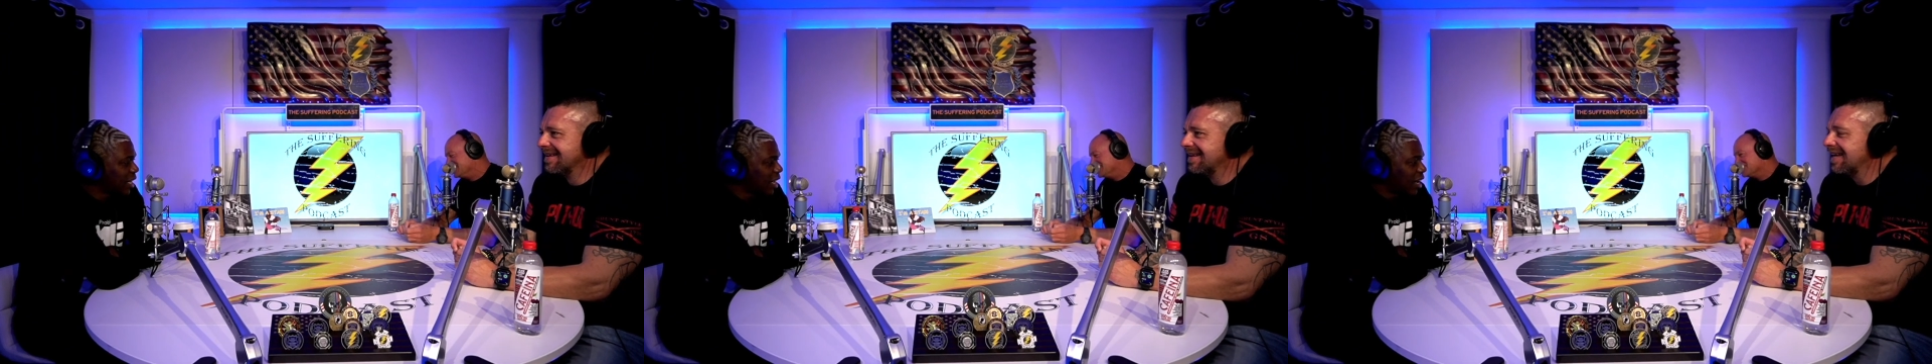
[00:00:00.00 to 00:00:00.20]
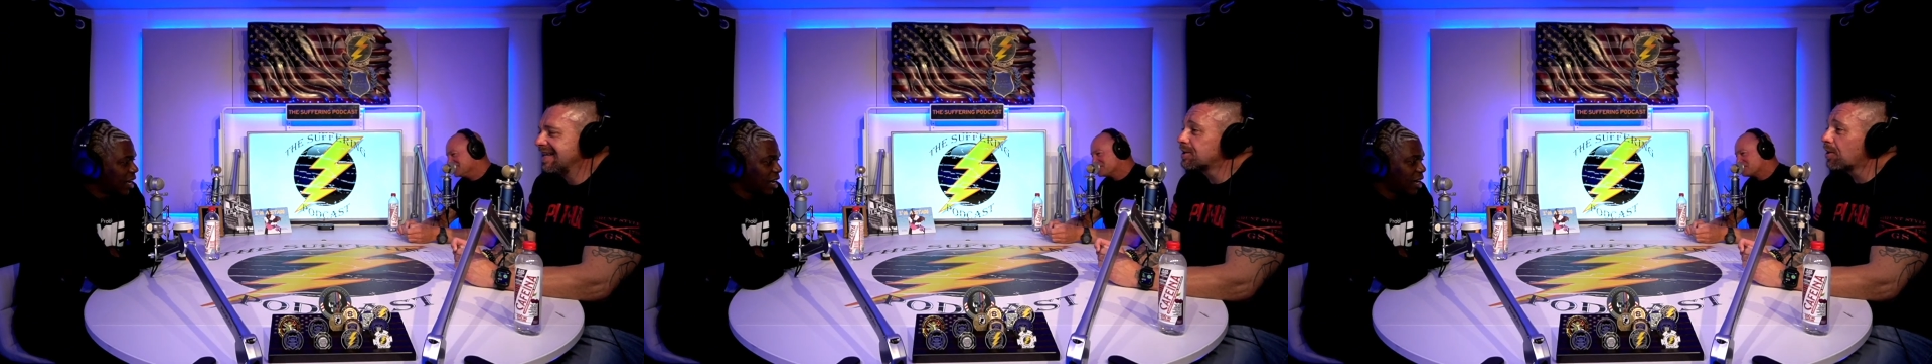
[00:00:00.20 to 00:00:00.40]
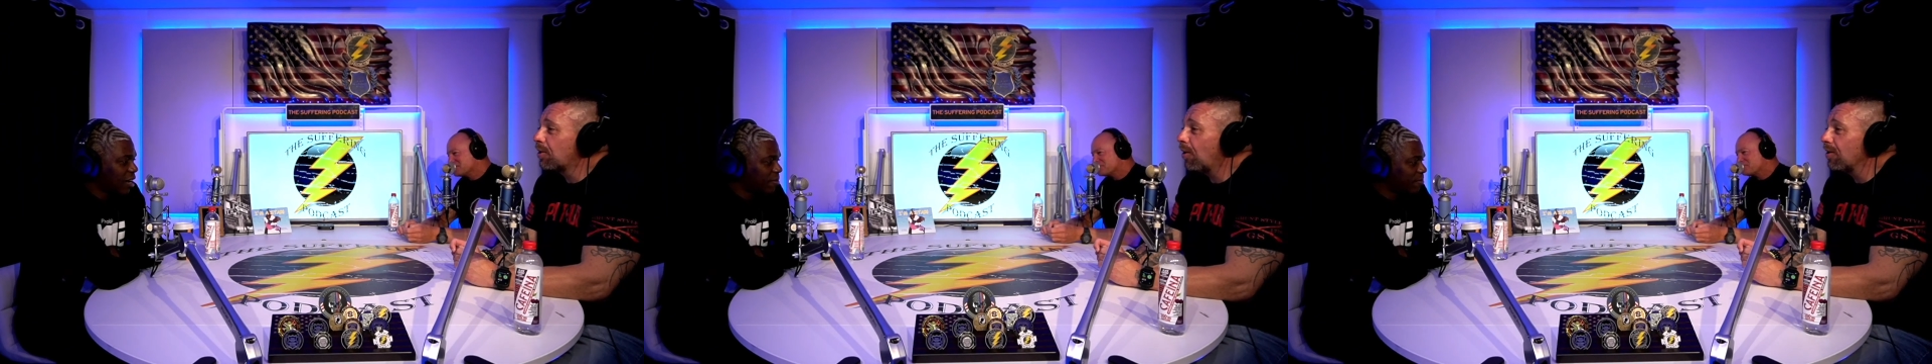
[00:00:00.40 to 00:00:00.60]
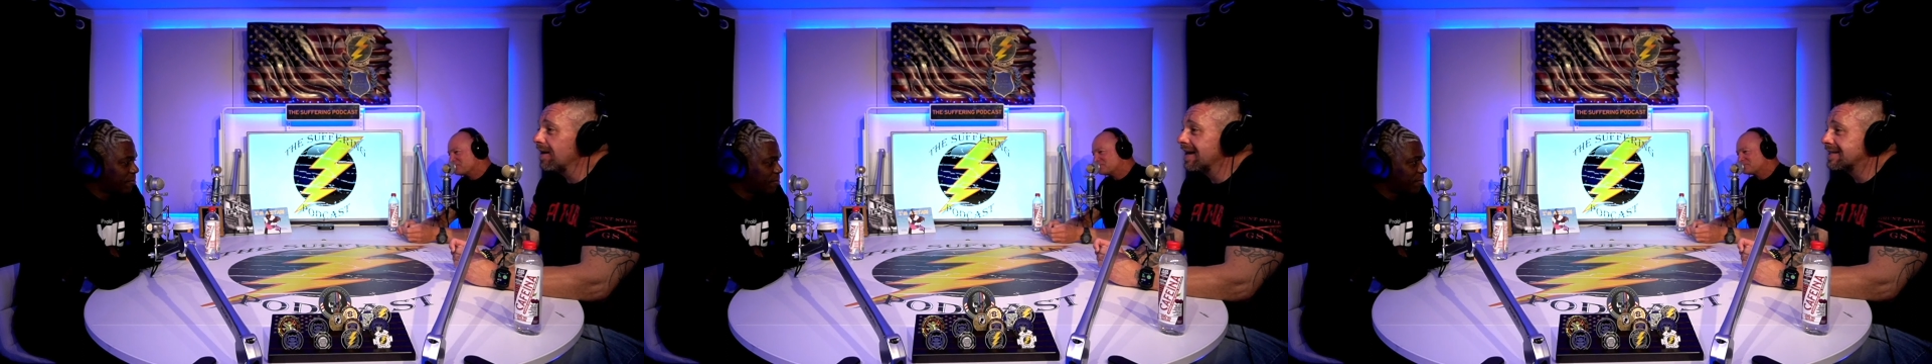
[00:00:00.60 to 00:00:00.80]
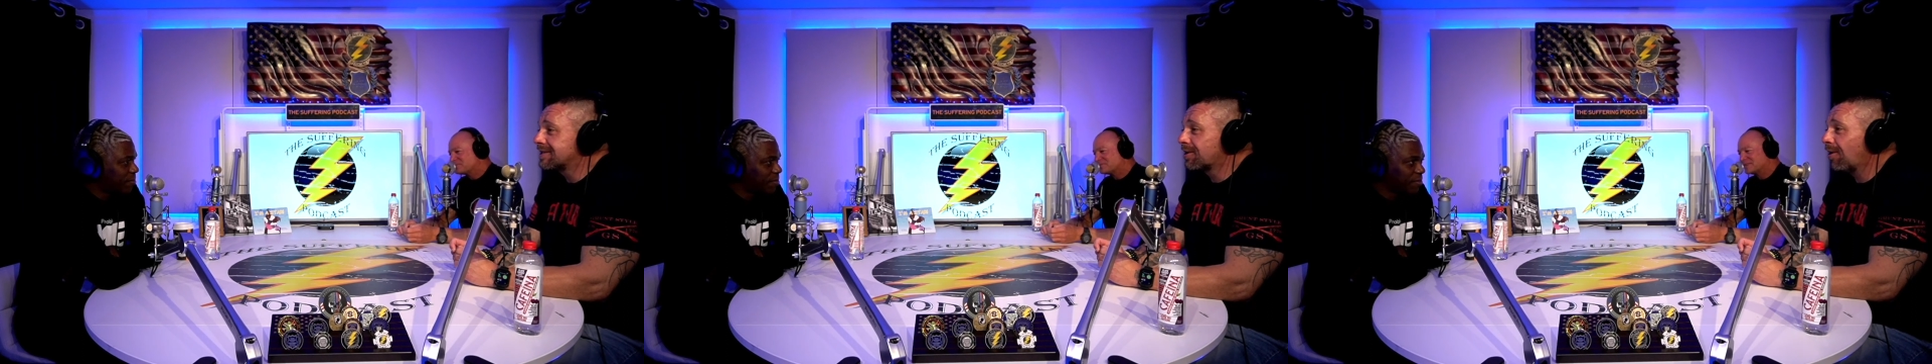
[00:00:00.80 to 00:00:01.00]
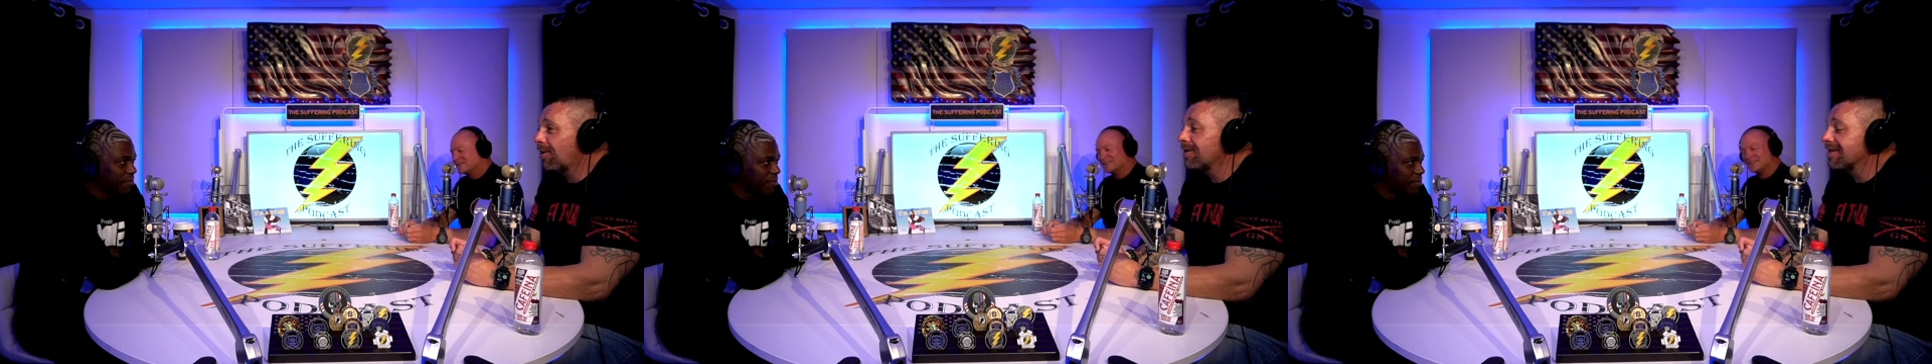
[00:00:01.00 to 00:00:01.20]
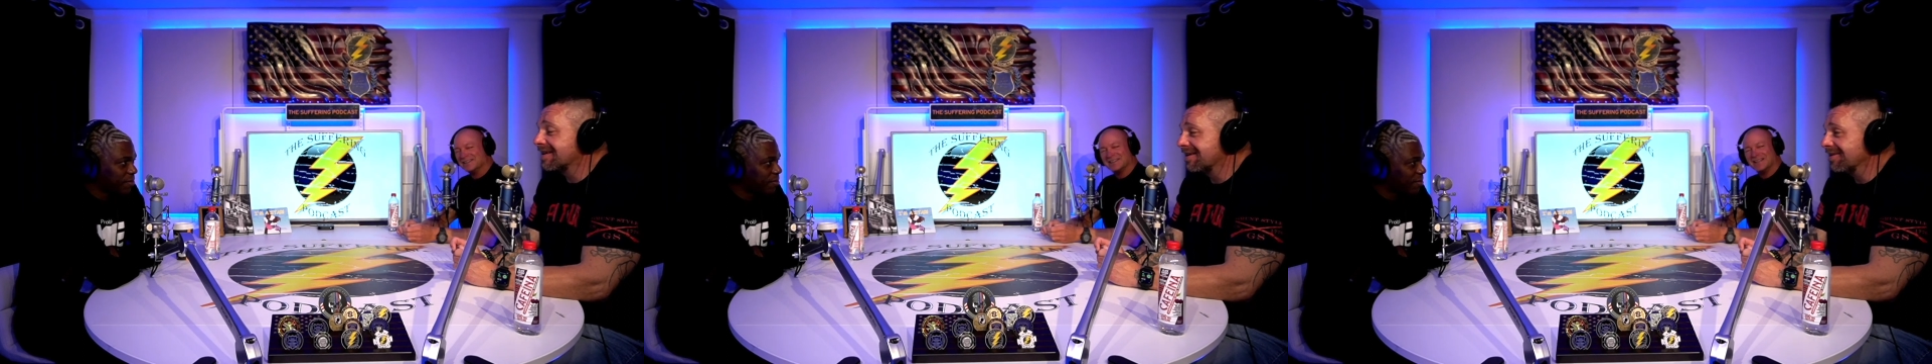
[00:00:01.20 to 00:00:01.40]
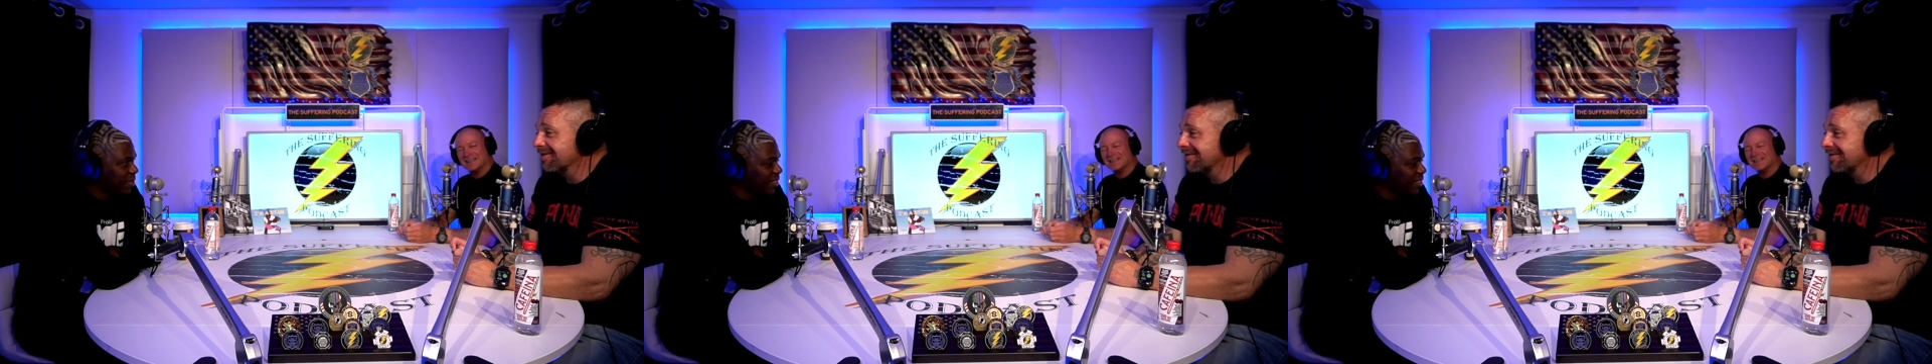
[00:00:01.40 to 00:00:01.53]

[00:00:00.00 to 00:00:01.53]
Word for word: It's um, call it's calling you.